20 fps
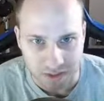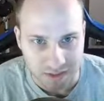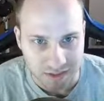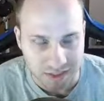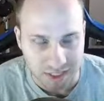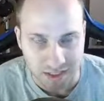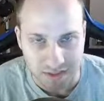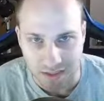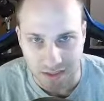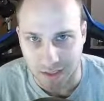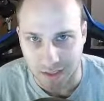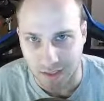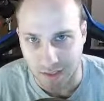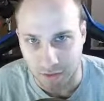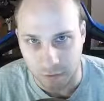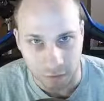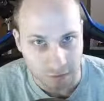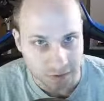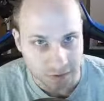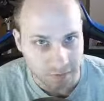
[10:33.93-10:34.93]
These guys got
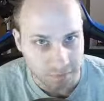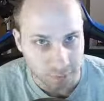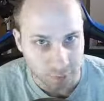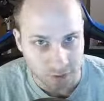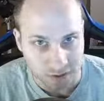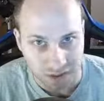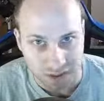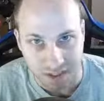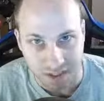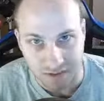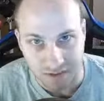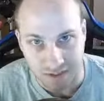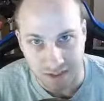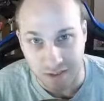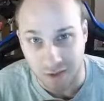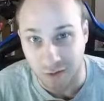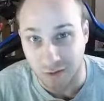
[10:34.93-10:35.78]
like 13, 14 AC.